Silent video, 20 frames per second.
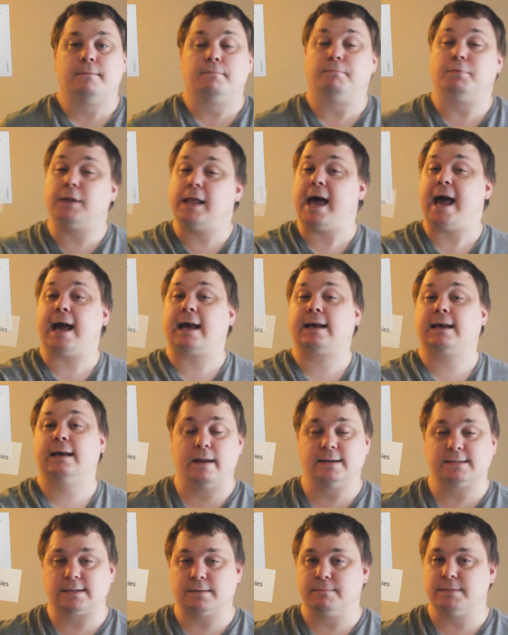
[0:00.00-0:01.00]
Black
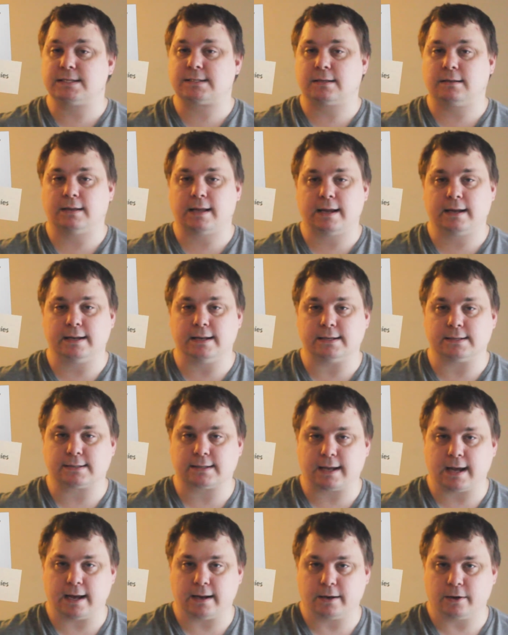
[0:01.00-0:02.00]
is a miscellaneous
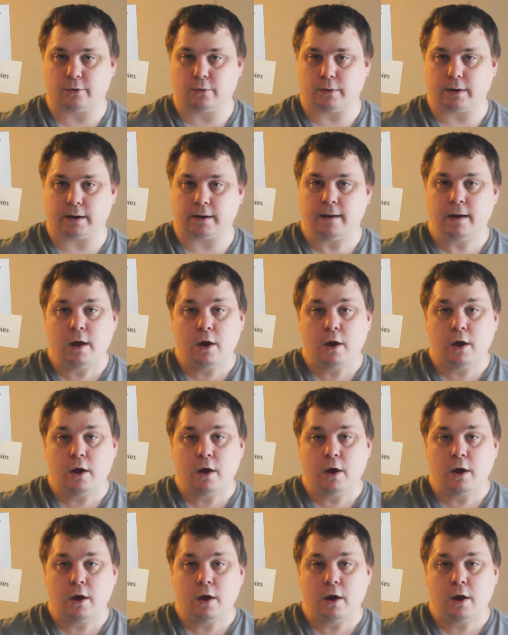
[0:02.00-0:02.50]
category,